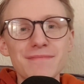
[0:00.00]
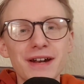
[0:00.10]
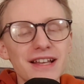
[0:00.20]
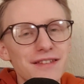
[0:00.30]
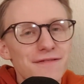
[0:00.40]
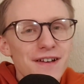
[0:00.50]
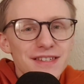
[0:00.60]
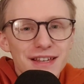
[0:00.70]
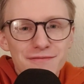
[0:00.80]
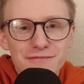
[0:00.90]
but I guess the
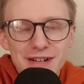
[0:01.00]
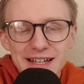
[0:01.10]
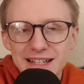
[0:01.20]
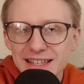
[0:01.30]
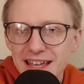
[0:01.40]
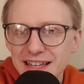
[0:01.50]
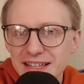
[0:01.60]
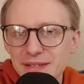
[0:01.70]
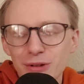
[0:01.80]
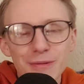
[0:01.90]
first thing we can take
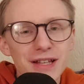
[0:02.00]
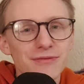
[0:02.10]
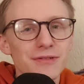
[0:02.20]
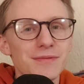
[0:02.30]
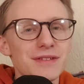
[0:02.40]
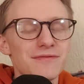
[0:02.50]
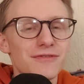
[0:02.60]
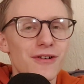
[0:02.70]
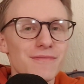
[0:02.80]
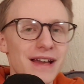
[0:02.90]
a small amount of optimism
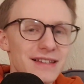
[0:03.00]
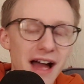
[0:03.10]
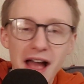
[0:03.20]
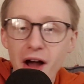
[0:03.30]
from is,